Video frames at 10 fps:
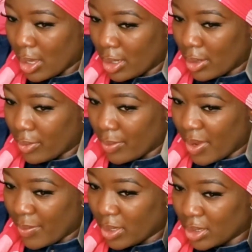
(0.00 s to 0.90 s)
And then
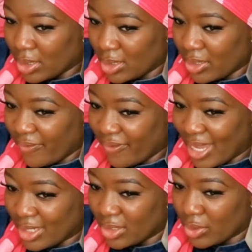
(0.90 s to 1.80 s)
remember, because it's a
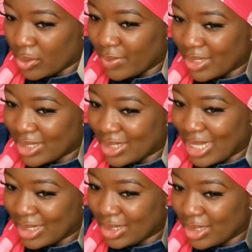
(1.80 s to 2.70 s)
fan, it's going to be
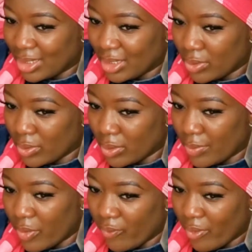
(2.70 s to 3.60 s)
slanted, it's not going
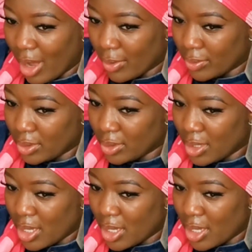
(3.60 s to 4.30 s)
to be round.